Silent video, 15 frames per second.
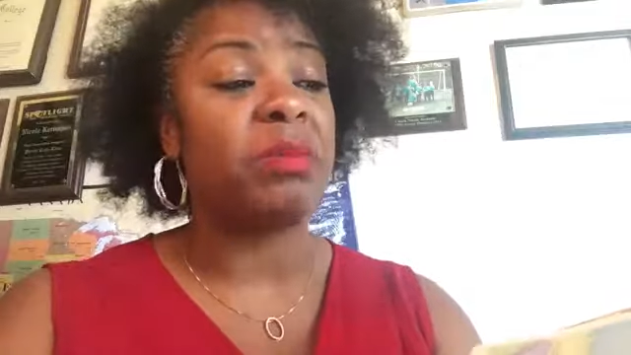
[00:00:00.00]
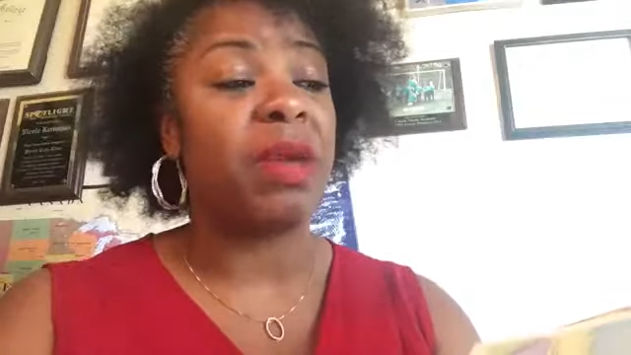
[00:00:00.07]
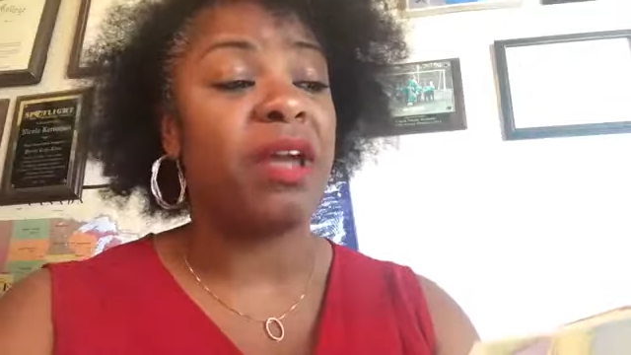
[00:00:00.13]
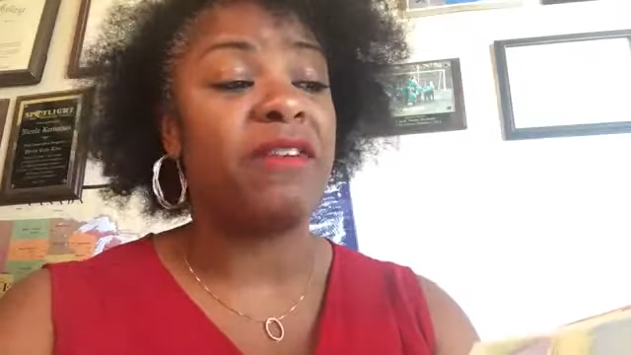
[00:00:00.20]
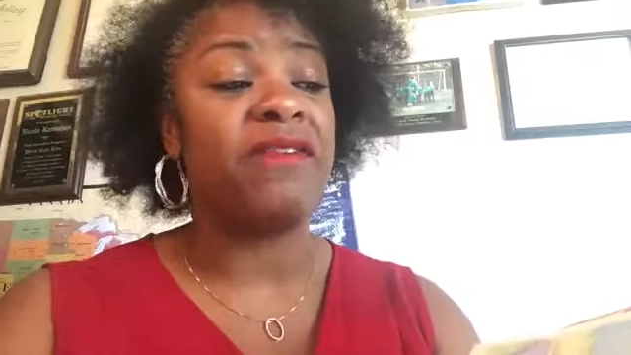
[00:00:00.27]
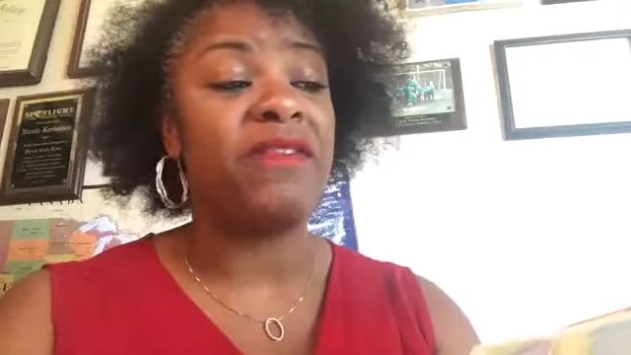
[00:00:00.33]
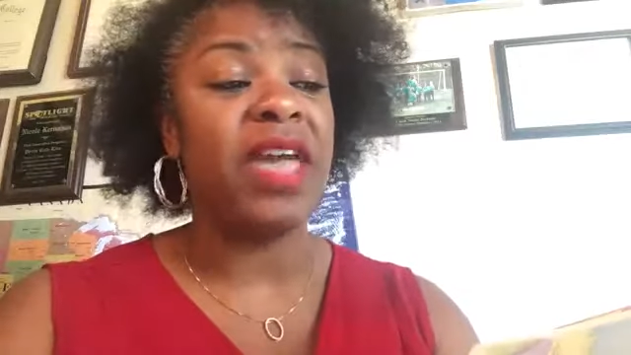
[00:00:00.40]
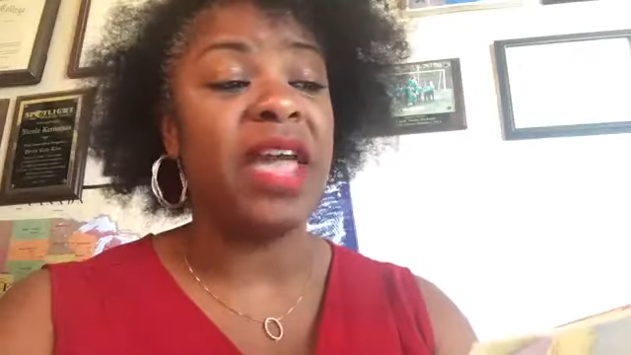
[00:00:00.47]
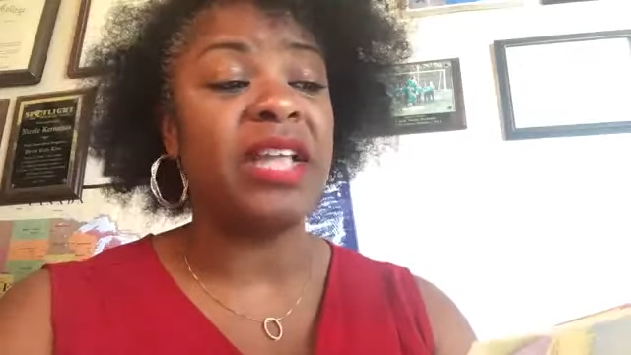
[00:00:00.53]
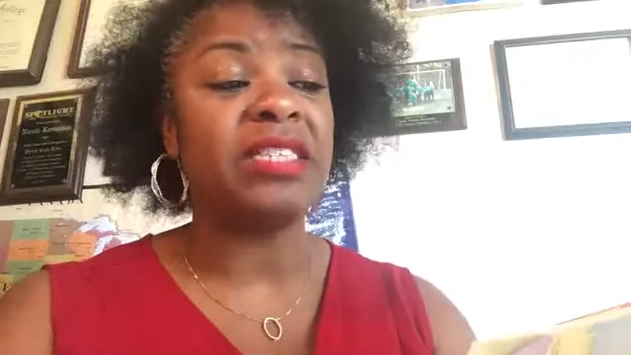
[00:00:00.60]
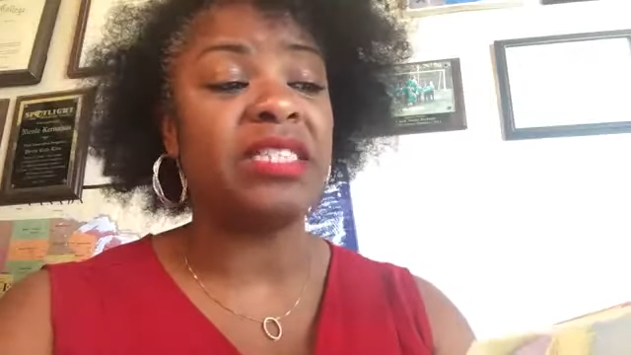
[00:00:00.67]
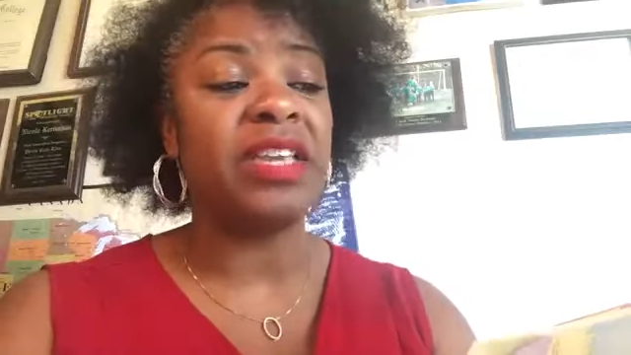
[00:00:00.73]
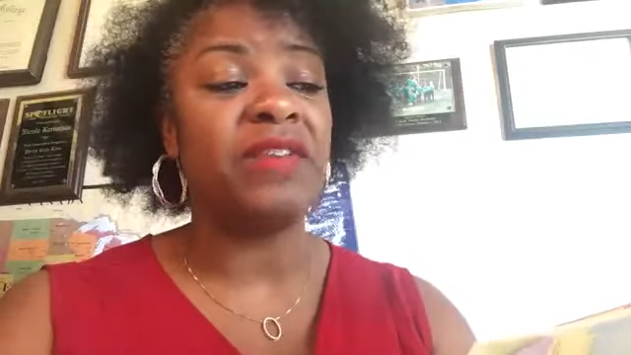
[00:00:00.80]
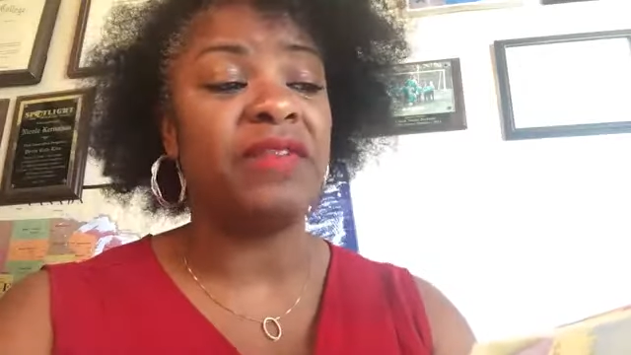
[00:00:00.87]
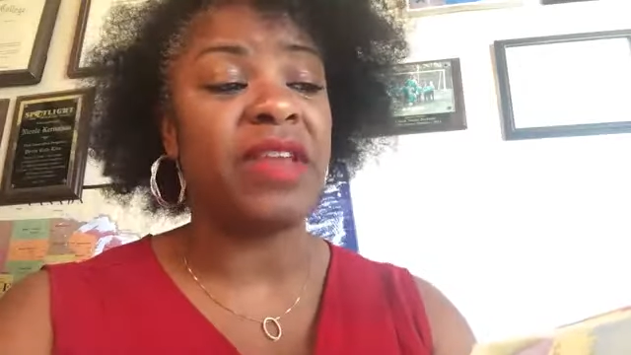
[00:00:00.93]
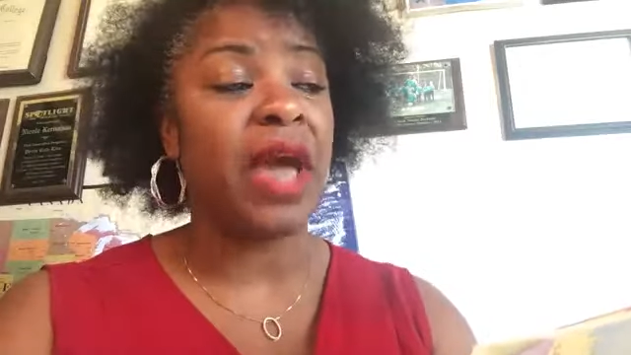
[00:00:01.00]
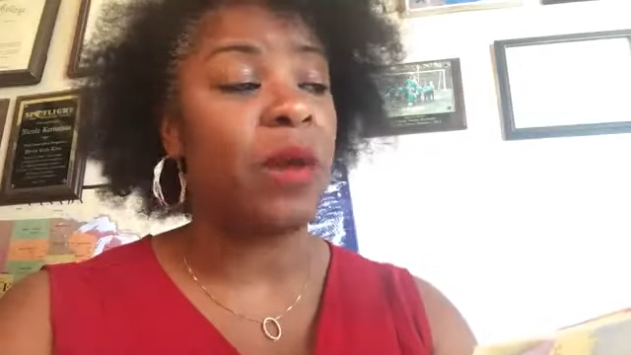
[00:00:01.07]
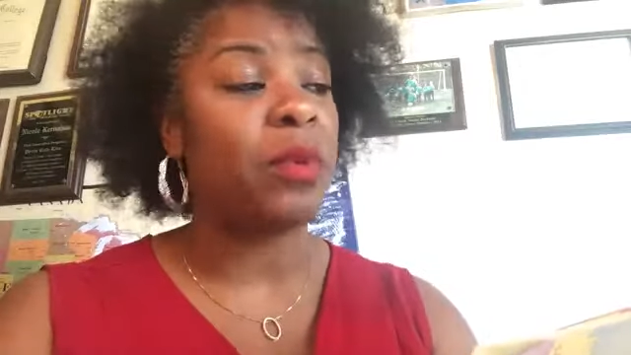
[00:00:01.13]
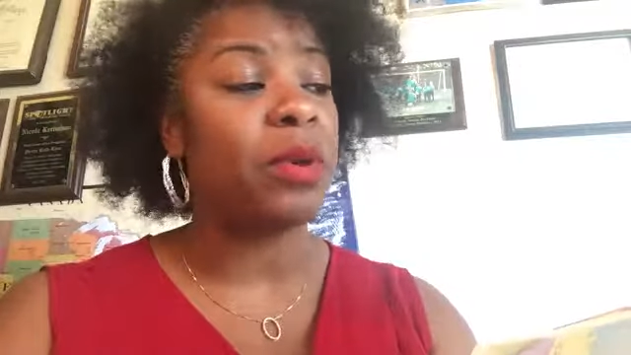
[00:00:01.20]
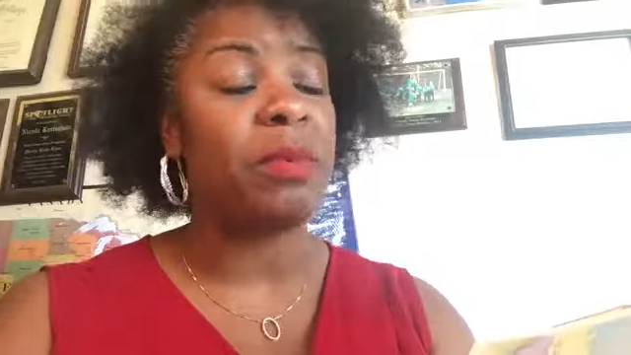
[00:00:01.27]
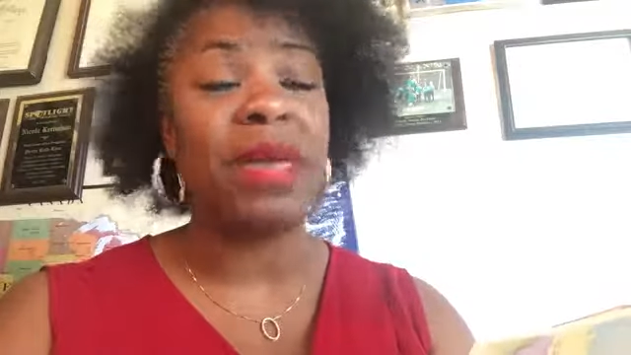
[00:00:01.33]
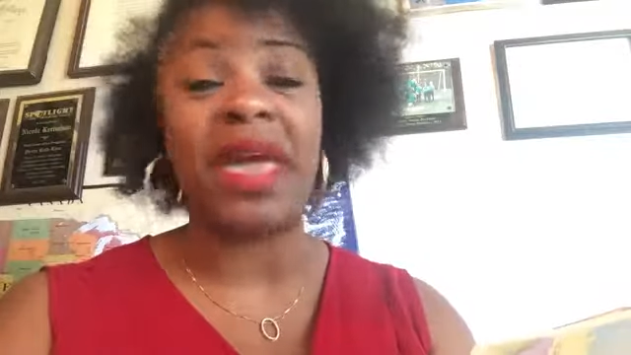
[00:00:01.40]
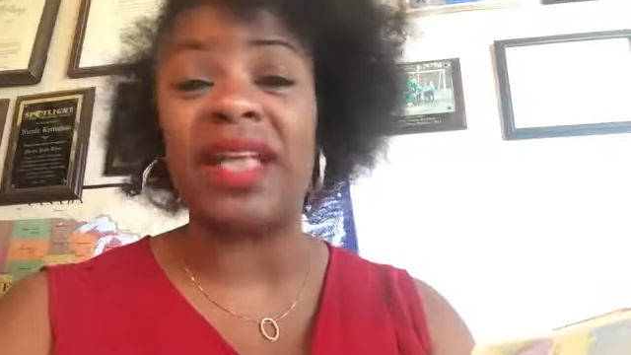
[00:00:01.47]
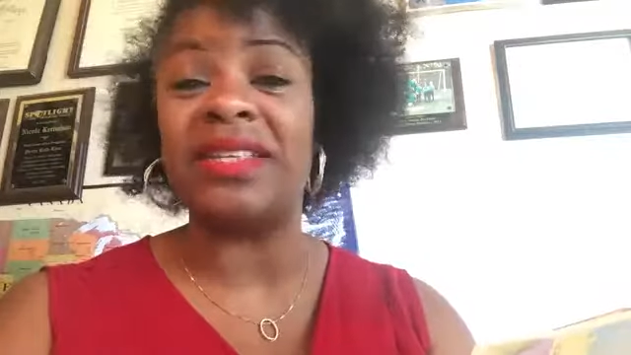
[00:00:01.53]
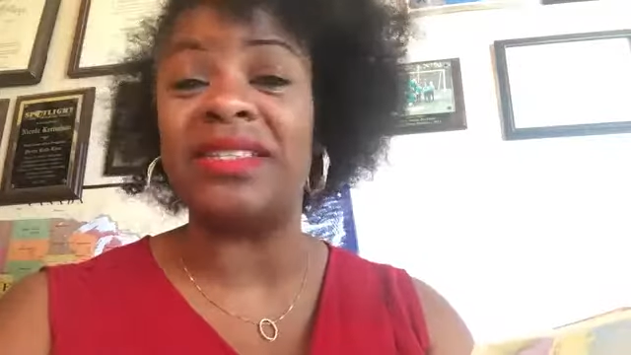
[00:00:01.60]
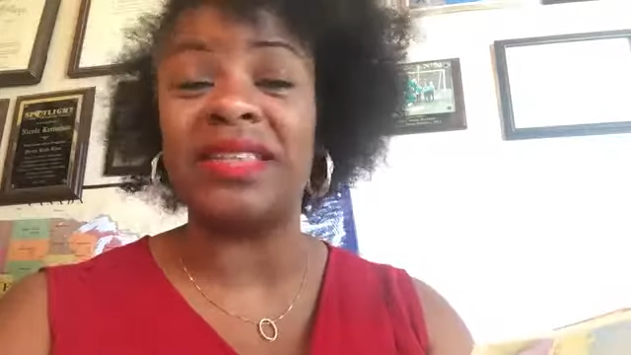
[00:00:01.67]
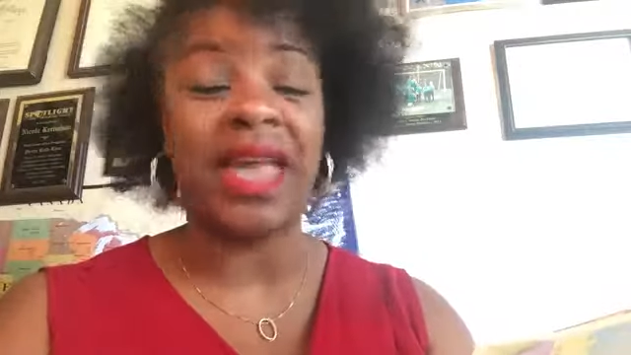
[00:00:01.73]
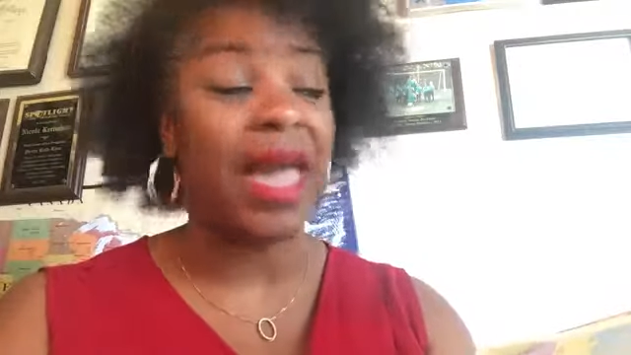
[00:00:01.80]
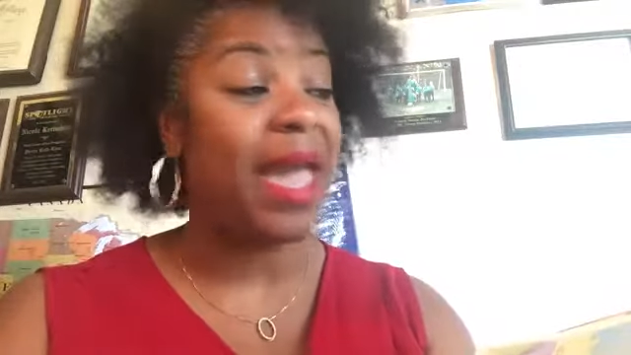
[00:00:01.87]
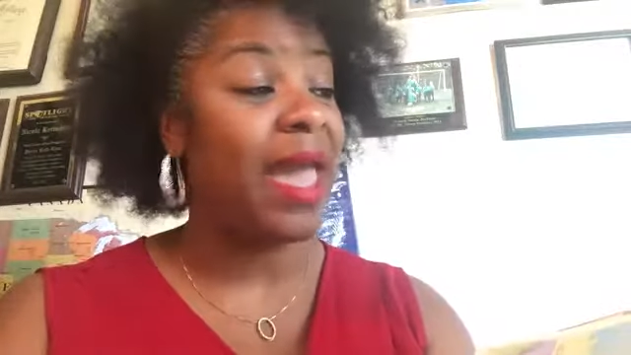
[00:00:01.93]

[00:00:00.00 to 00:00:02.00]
by fancy flower beds